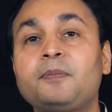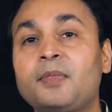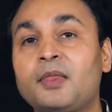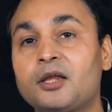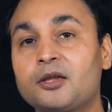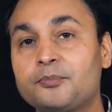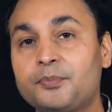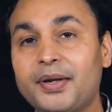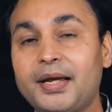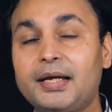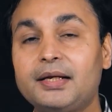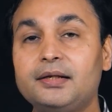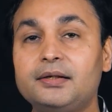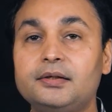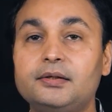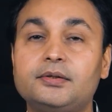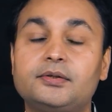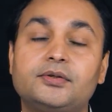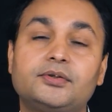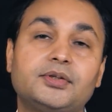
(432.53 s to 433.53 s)

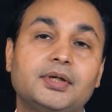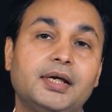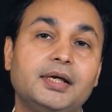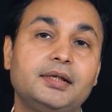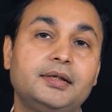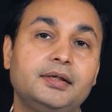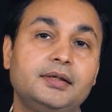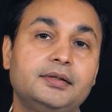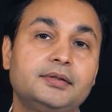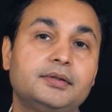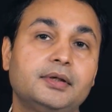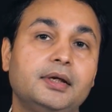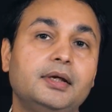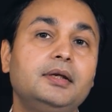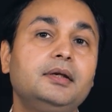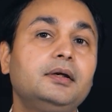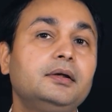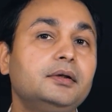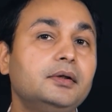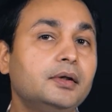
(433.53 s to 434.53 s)
Spanish, Chinese,
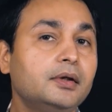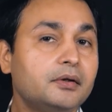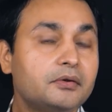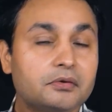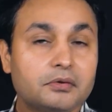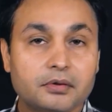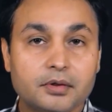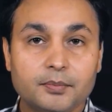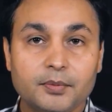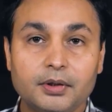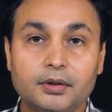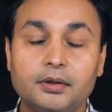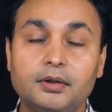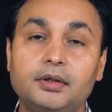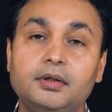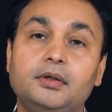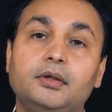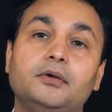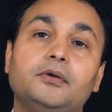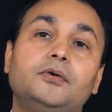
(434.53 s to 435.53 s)
and
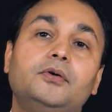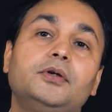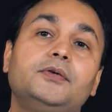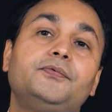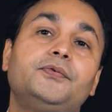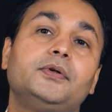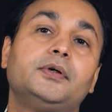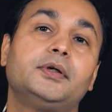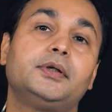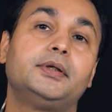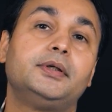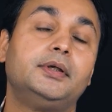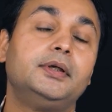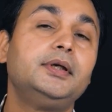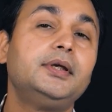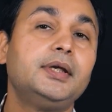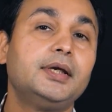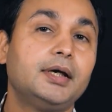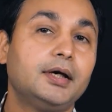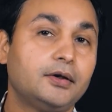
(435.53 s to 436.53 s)
similarly, if you are in
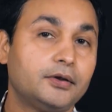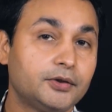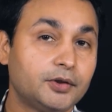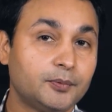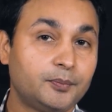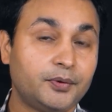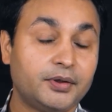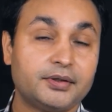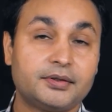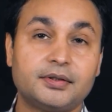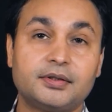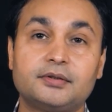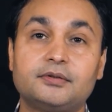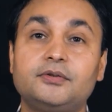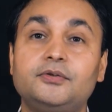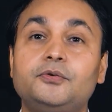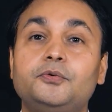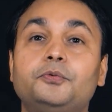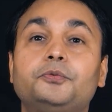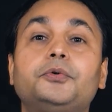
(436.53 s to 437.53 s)
India or other places,
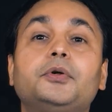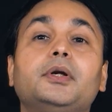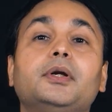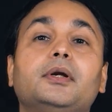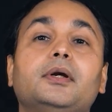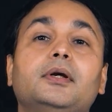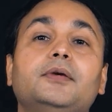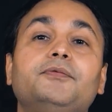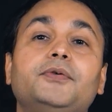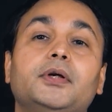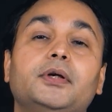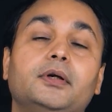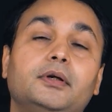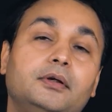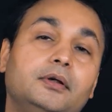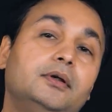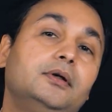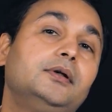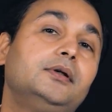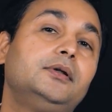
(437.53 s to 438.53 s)
if you are
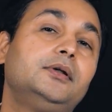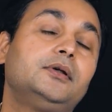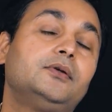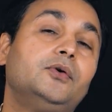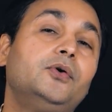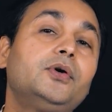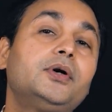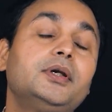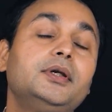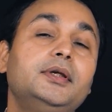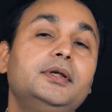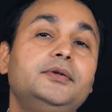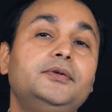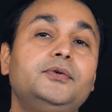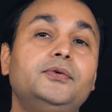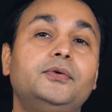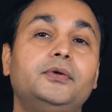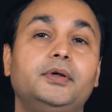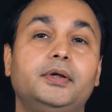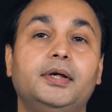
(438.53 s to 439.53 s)
learning locally,
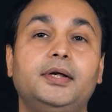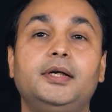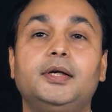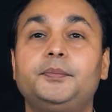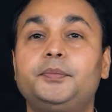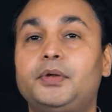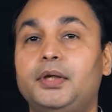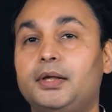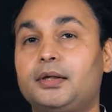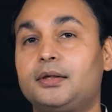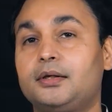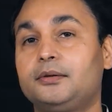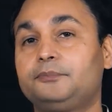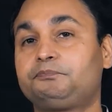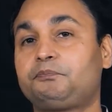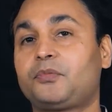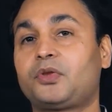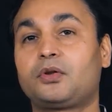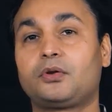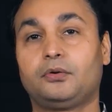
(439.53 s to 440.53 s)
you end up
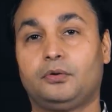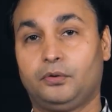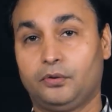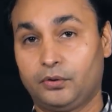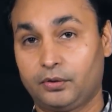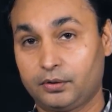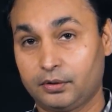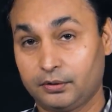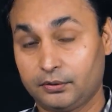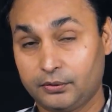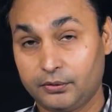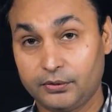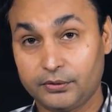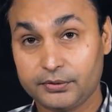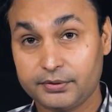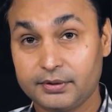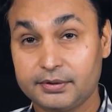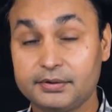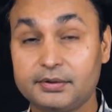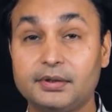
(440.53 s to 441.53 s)
taking local
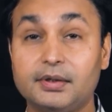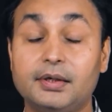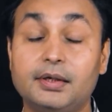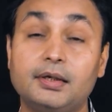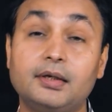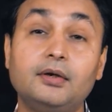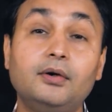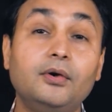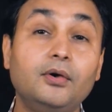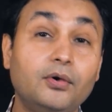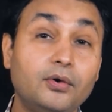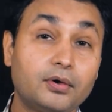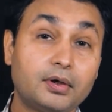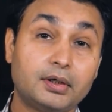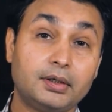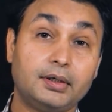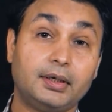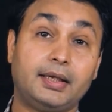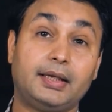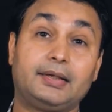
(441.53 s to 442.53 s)
courses in
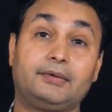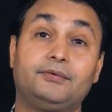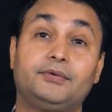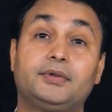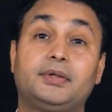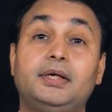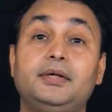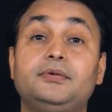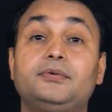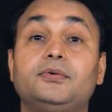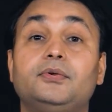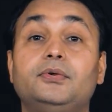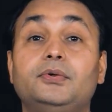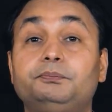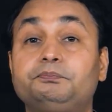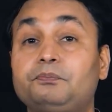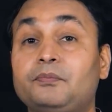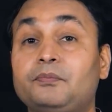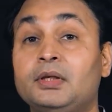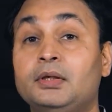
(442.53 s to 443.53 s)
local language, right?
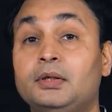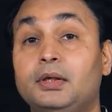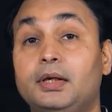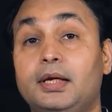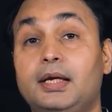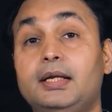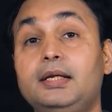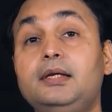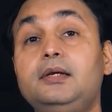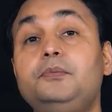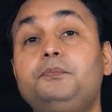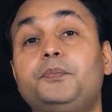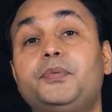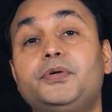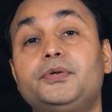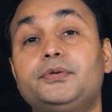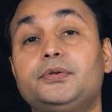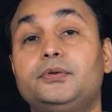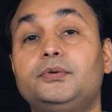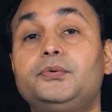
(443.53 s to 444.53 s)
So any
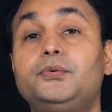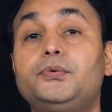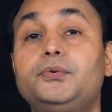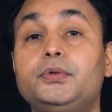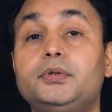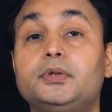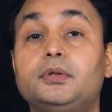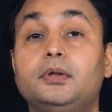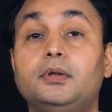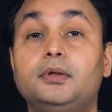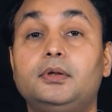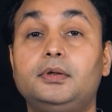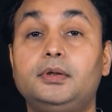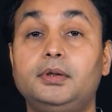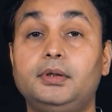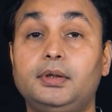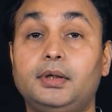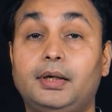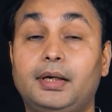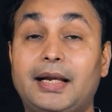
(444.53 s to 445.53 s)
person who is
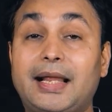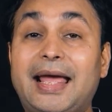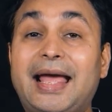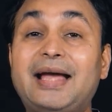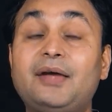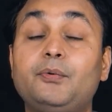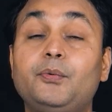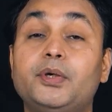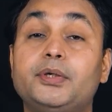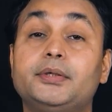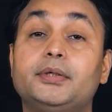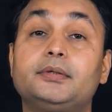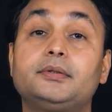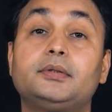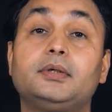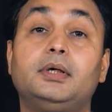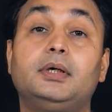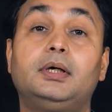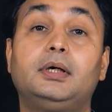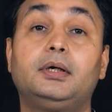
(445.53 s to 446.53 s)
learning
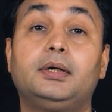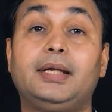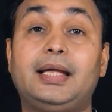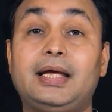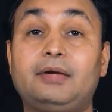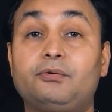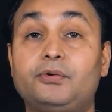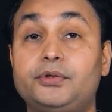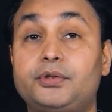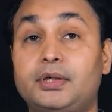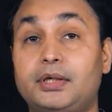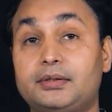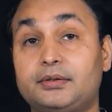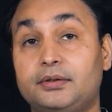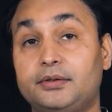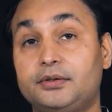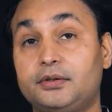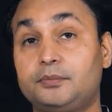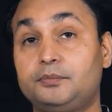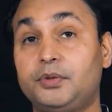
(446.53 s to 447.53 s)
languages, language
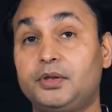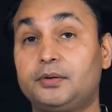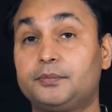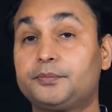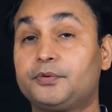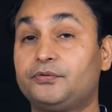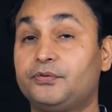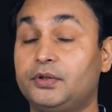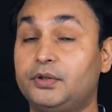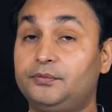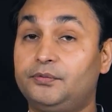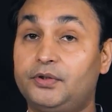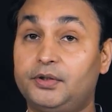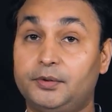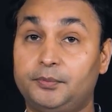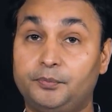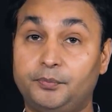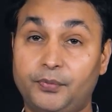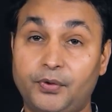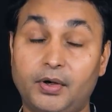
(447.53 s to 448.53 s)
translation becomes very, very
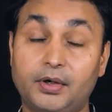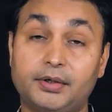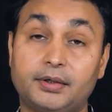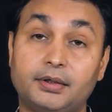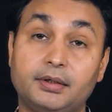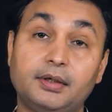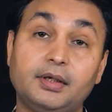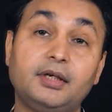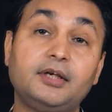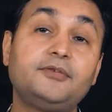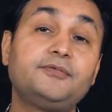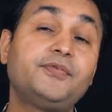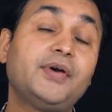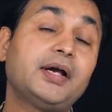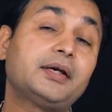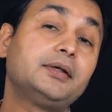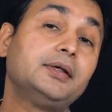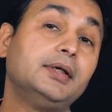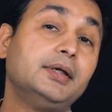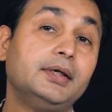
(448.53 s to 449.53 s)
important. And in
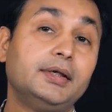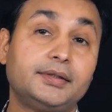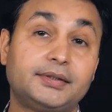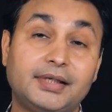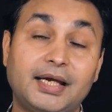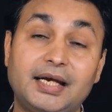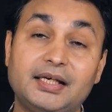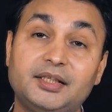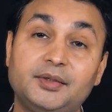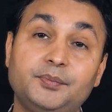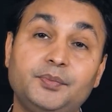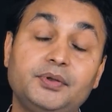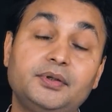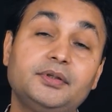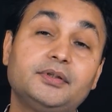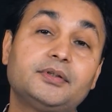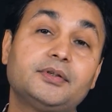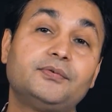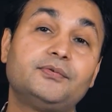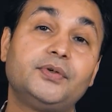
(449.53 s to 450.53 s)
fact,
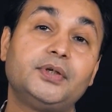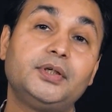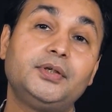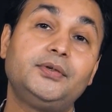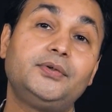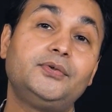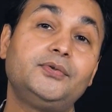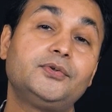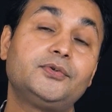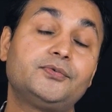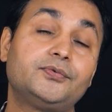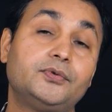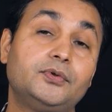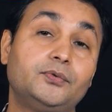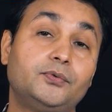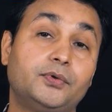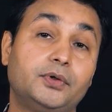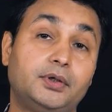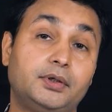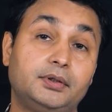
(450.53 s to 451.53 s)
ChatGPT is a very useful
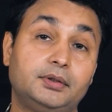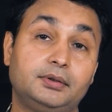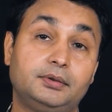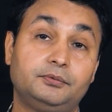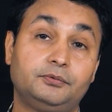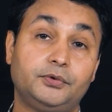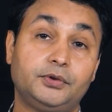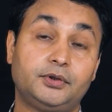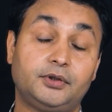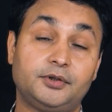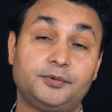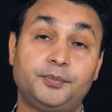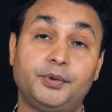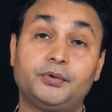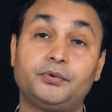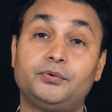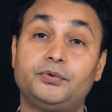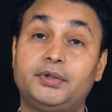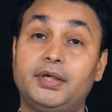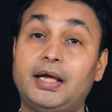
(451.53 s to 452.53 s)
one with
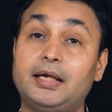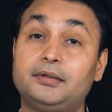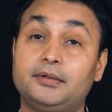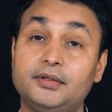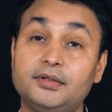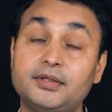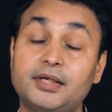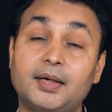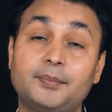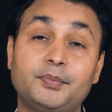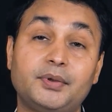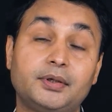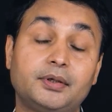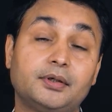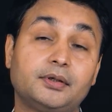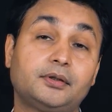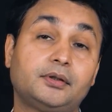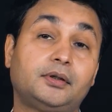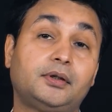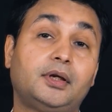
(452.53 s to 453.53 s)
respect to this
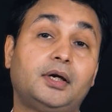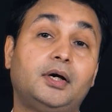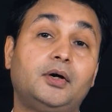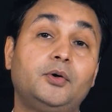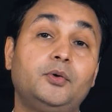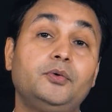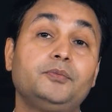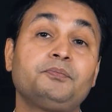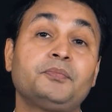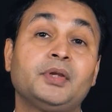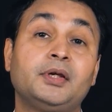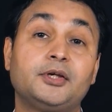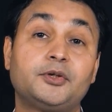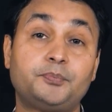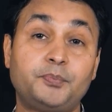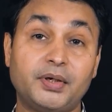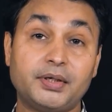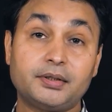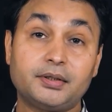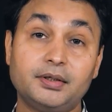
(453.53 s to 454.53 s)
application now,
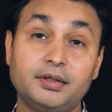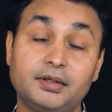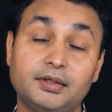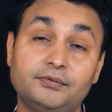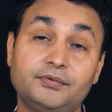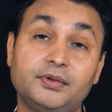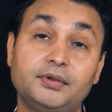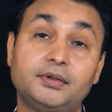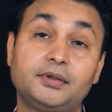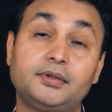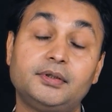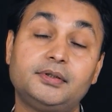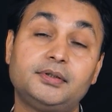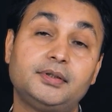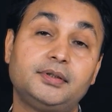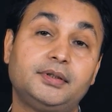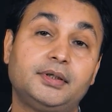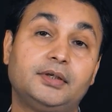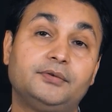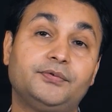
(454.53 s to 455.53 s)
especially given the
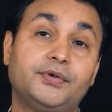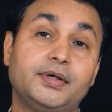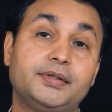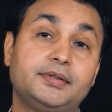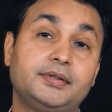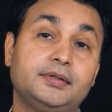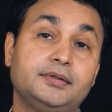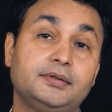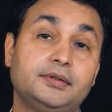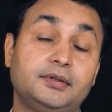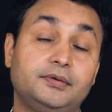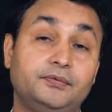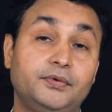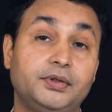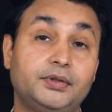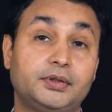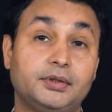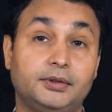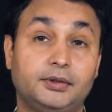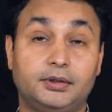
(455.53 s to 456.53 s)
recent advances in
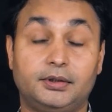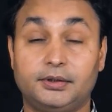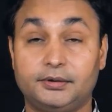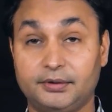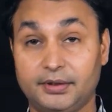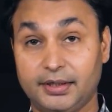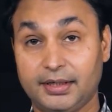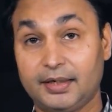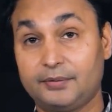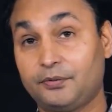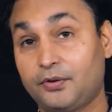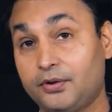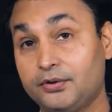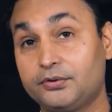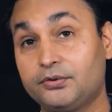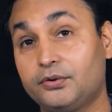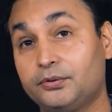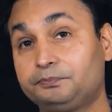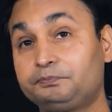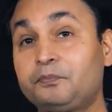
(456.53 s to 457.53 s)
which they have
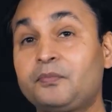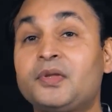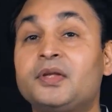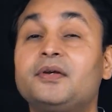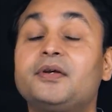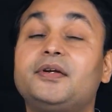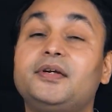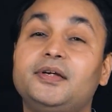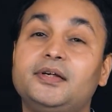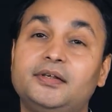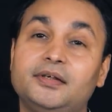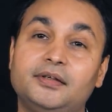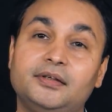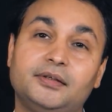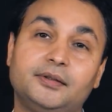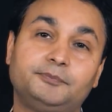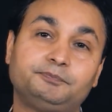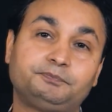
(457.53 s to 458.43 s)
also created a